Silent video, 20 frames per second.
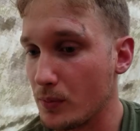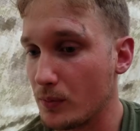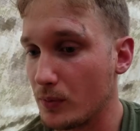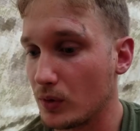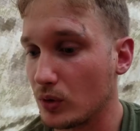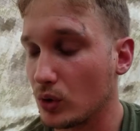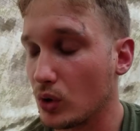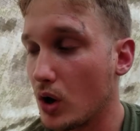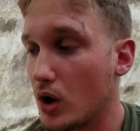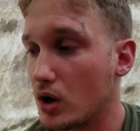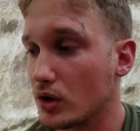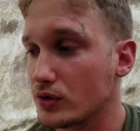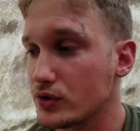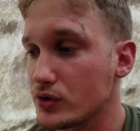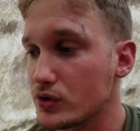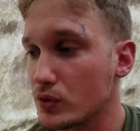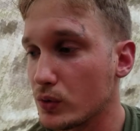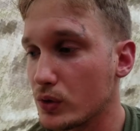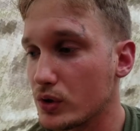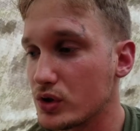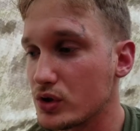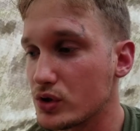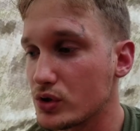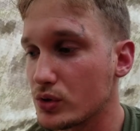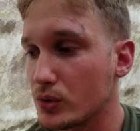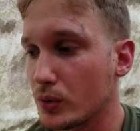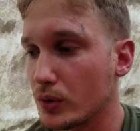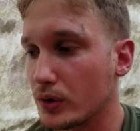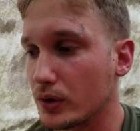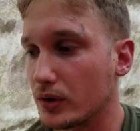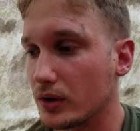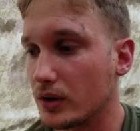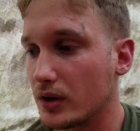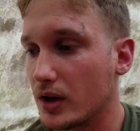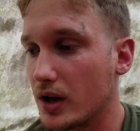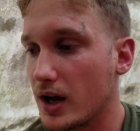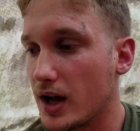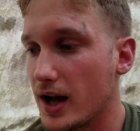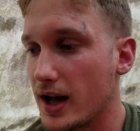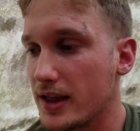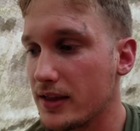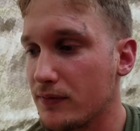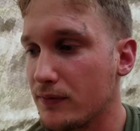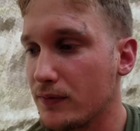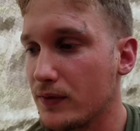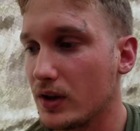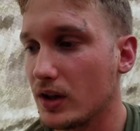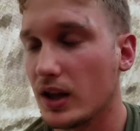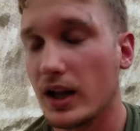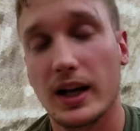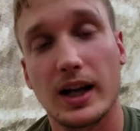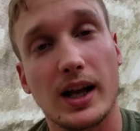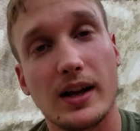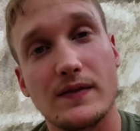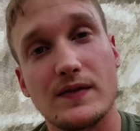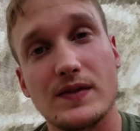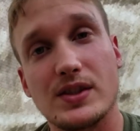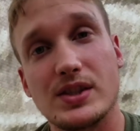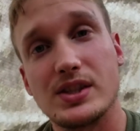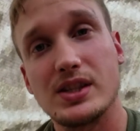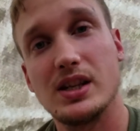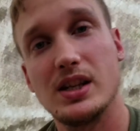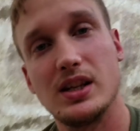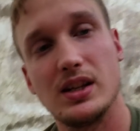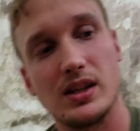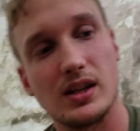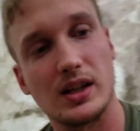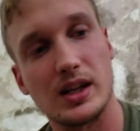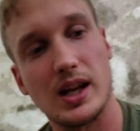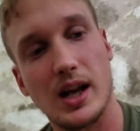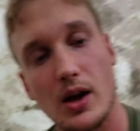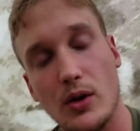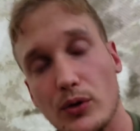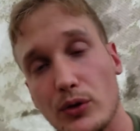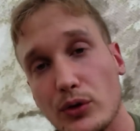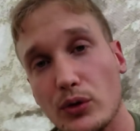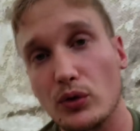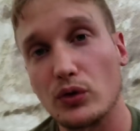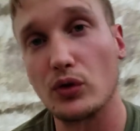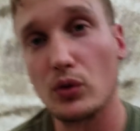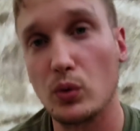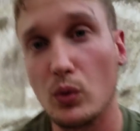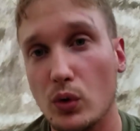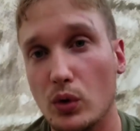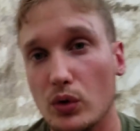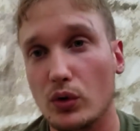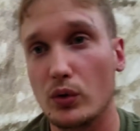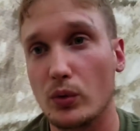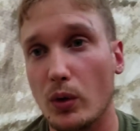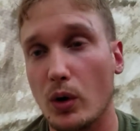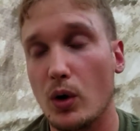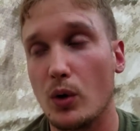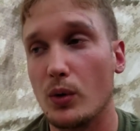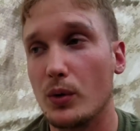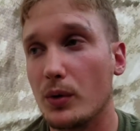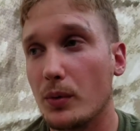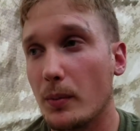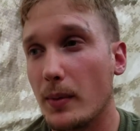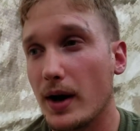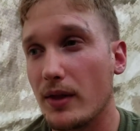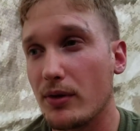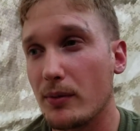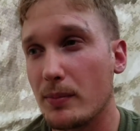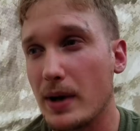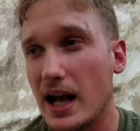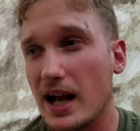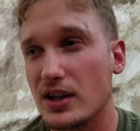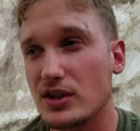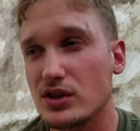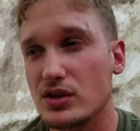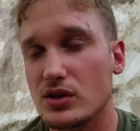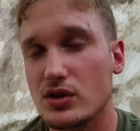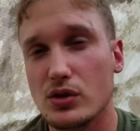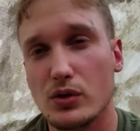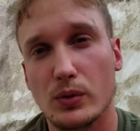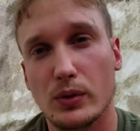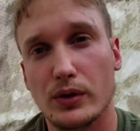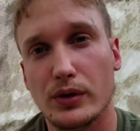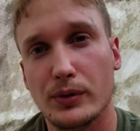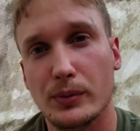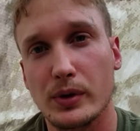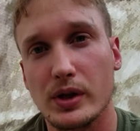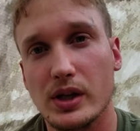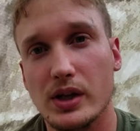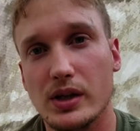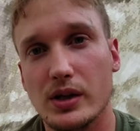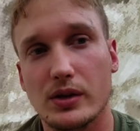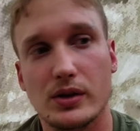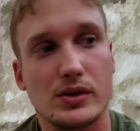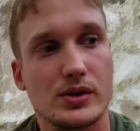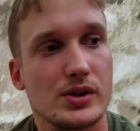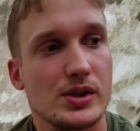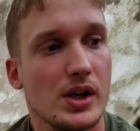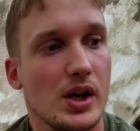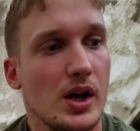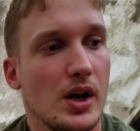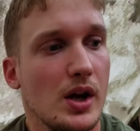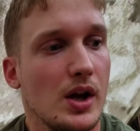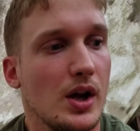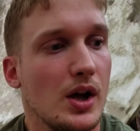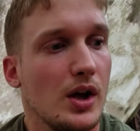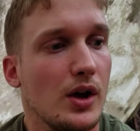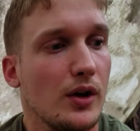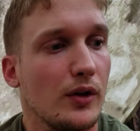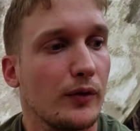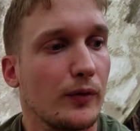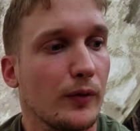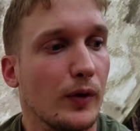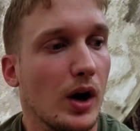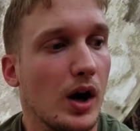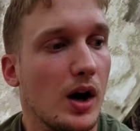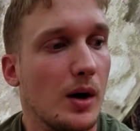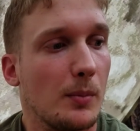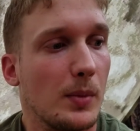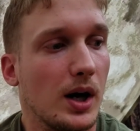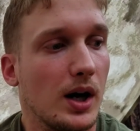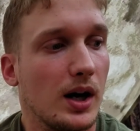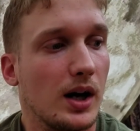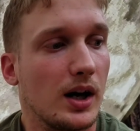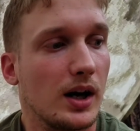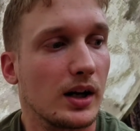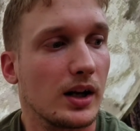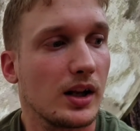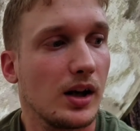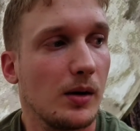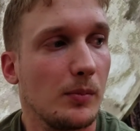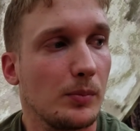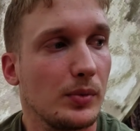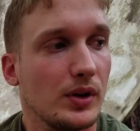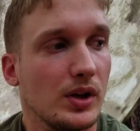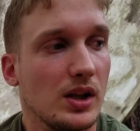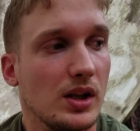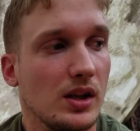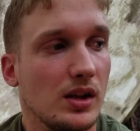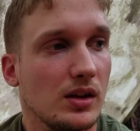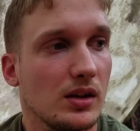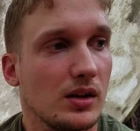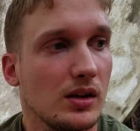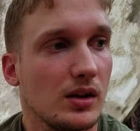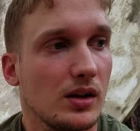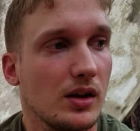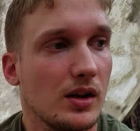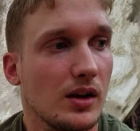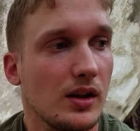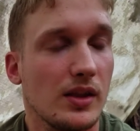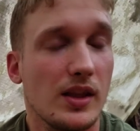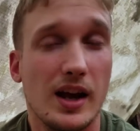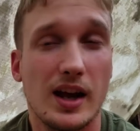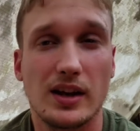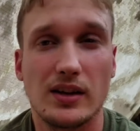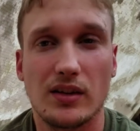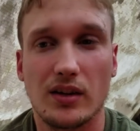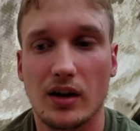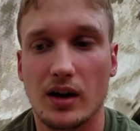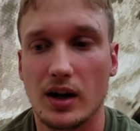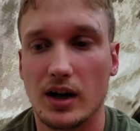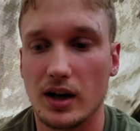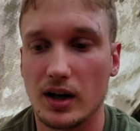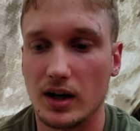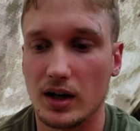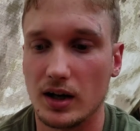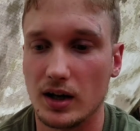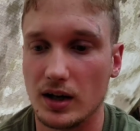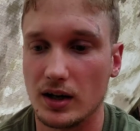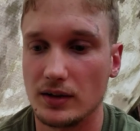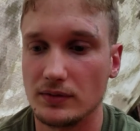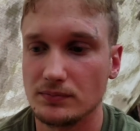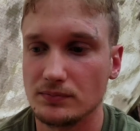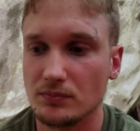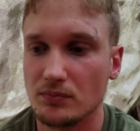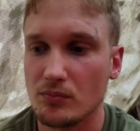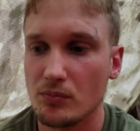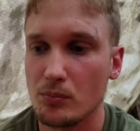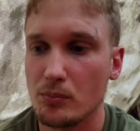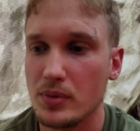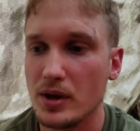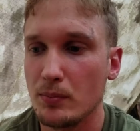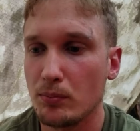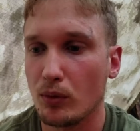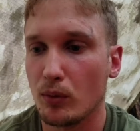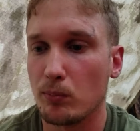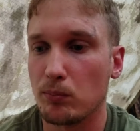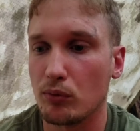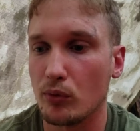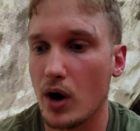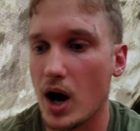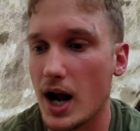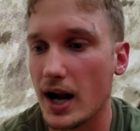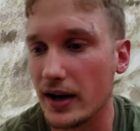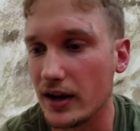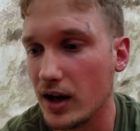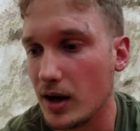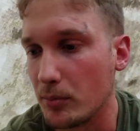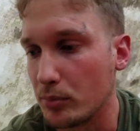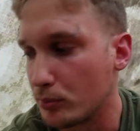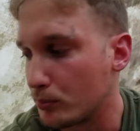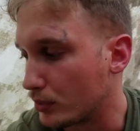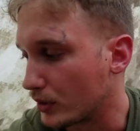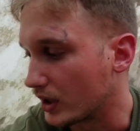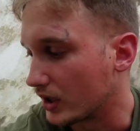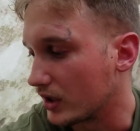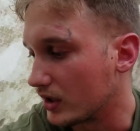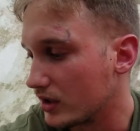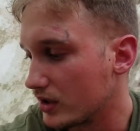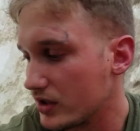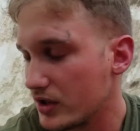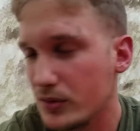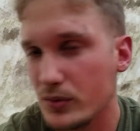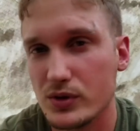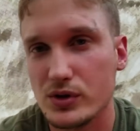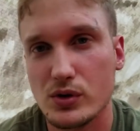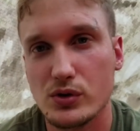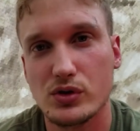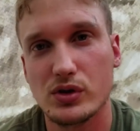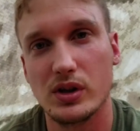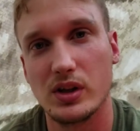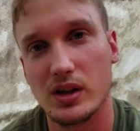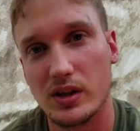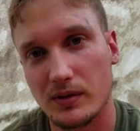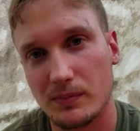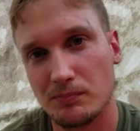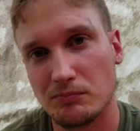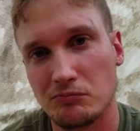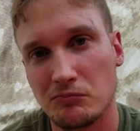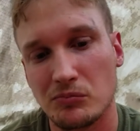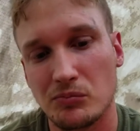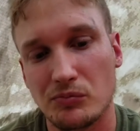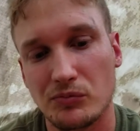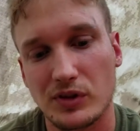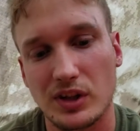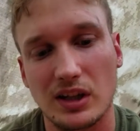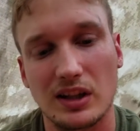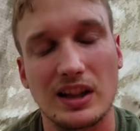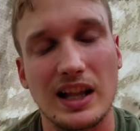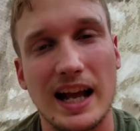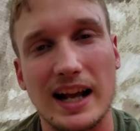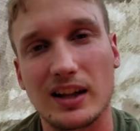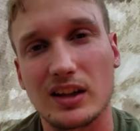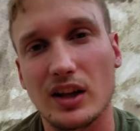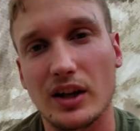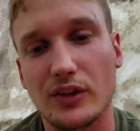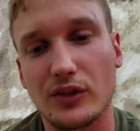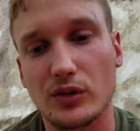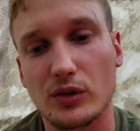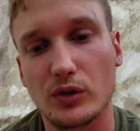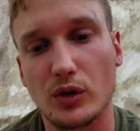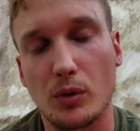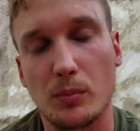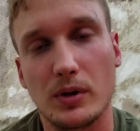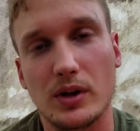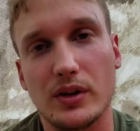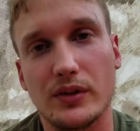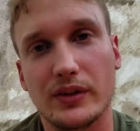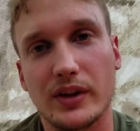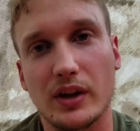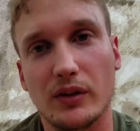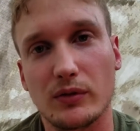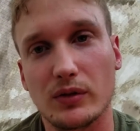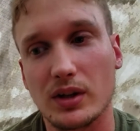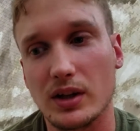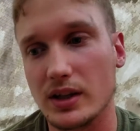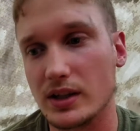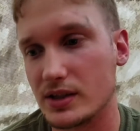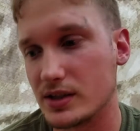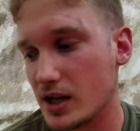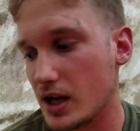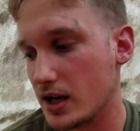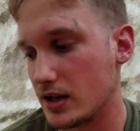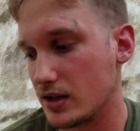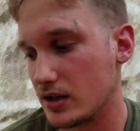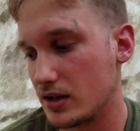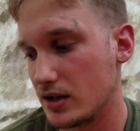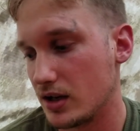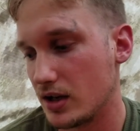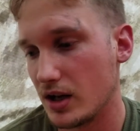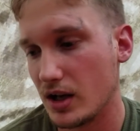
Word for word: long story short, I feel like I've seen Council Tool grow in about the past two or three years from a company that uh, people brought up, but it was usually lackluster. Nobody's getting really excited